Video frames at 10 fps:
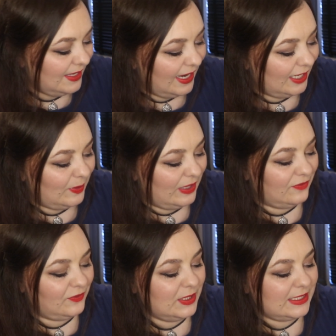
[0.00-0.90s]
Anyway,
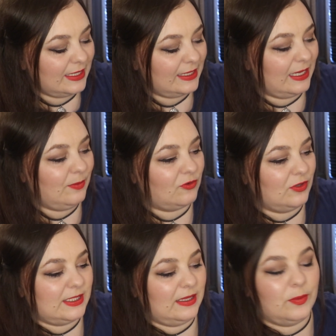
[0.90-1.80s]
first thing I came
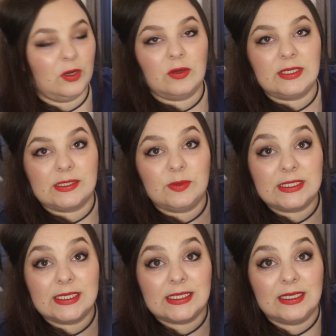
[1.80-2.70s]
across in the box was
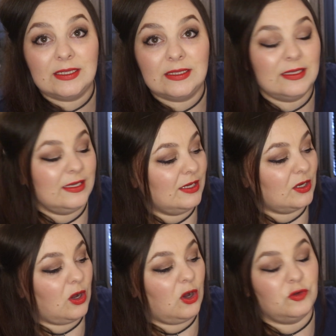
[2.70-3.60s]
this little
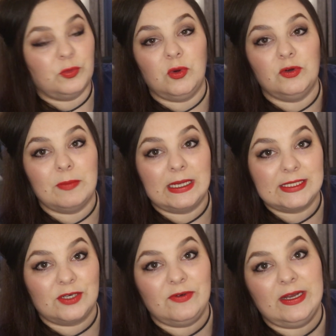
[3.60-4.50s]
cardboard
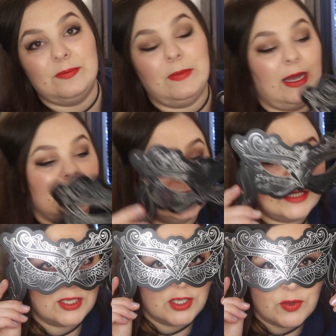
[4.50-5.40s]
masquerade
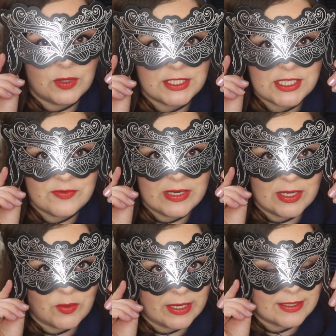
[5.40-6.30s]
mask, which is really
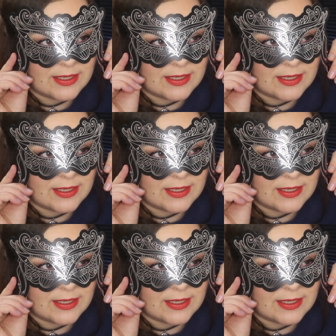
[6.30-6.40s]
quite